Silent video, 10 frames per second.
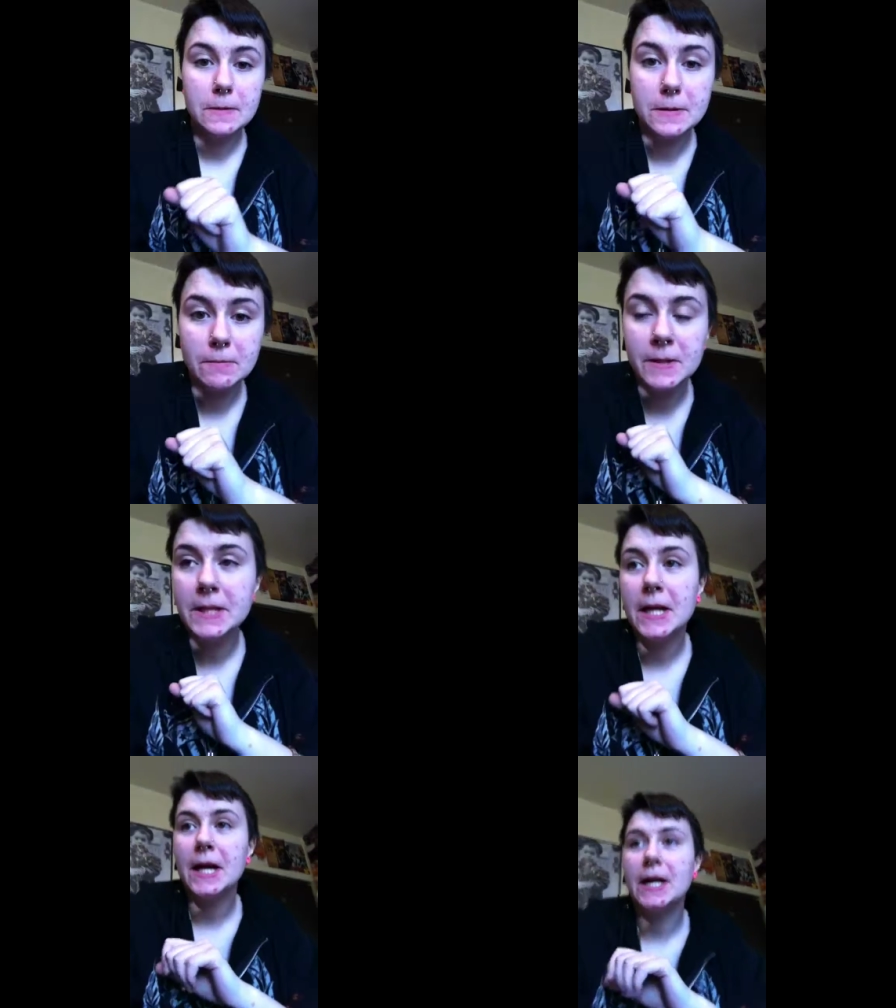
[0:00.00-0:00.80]

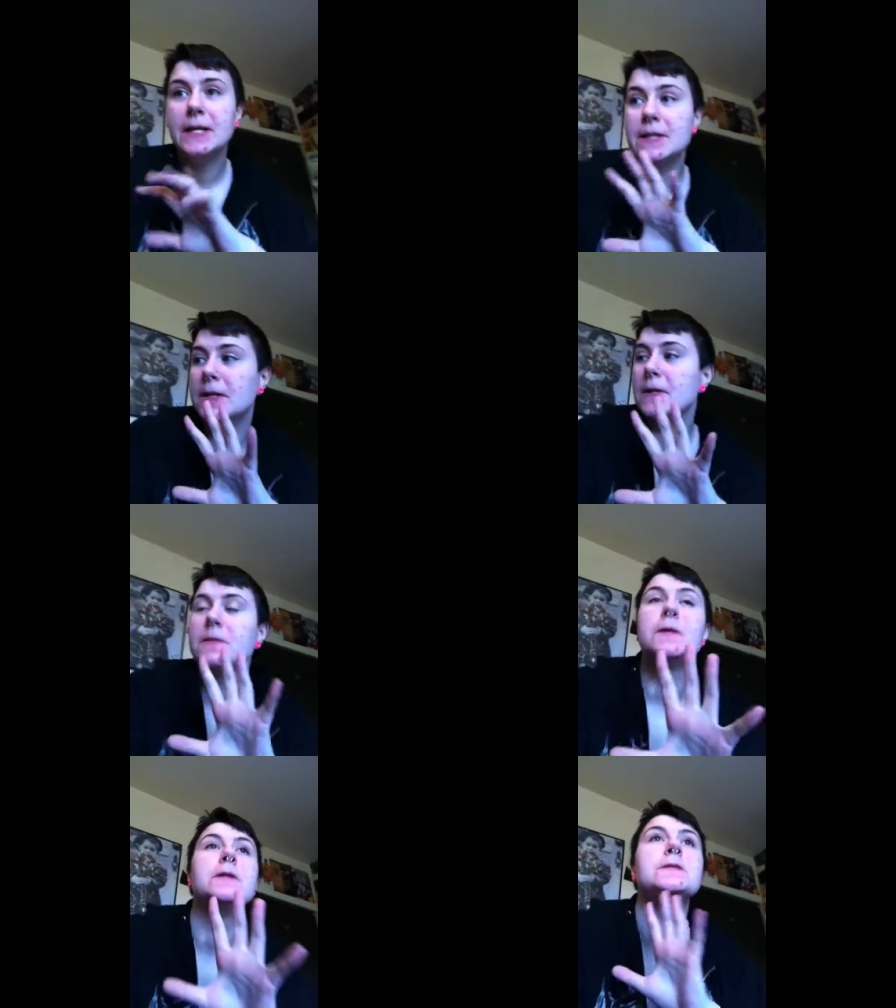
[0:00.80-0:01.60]
something that I, you
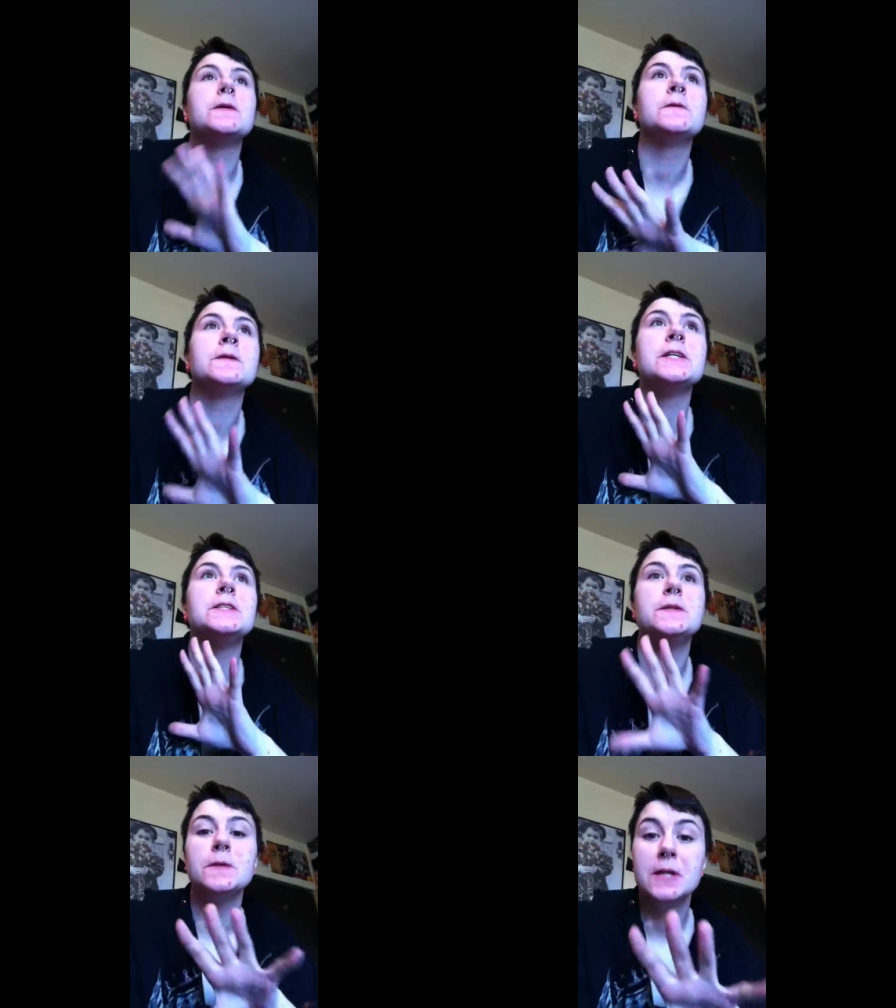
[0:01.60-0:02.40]
know, don't really
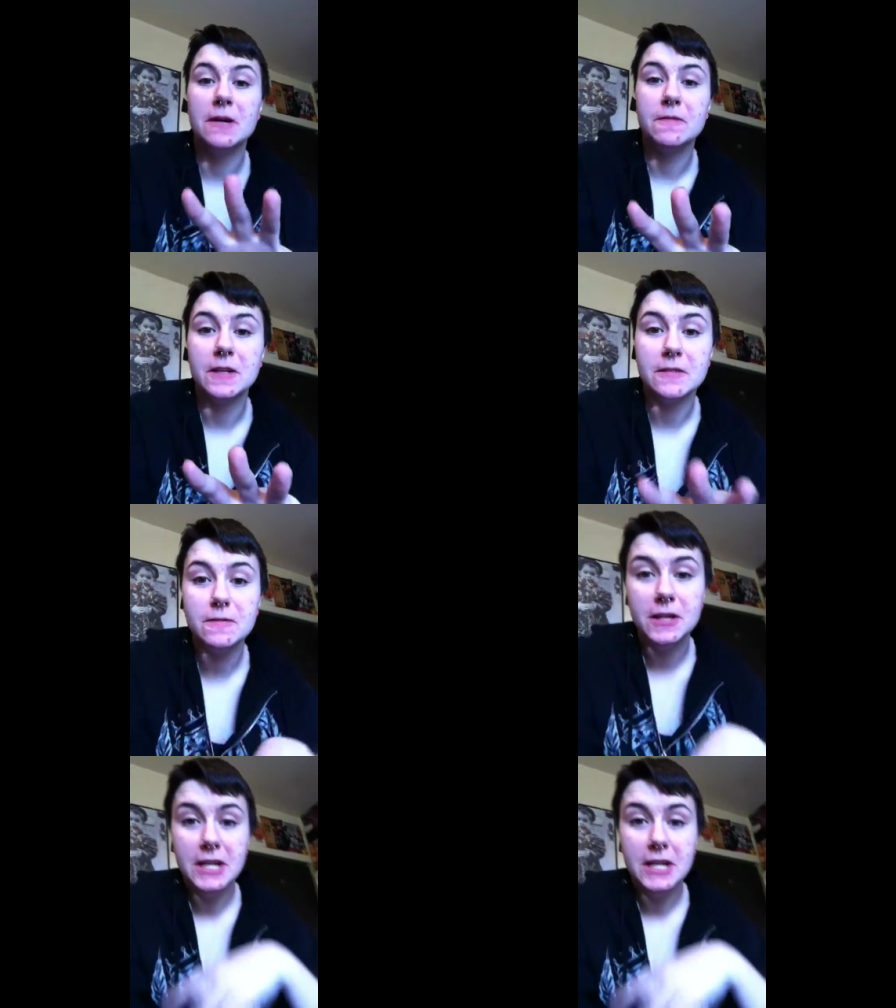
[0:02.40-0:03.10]
do enough of